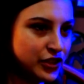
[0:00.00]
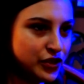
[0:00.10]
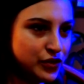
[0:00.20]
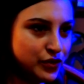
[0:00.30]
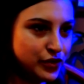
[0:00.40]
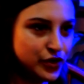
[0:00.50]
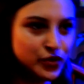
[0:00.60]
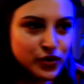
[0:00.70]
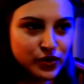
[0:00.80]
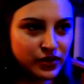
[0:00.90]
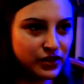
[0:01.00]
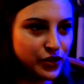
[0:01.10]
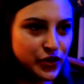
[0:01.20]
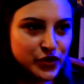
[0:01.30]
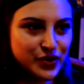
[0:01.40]
you doodle,
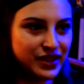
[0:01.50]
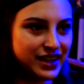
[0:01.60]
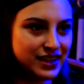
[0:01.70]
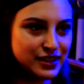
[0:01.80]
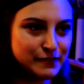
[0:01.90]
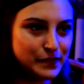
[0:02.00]
or you, like,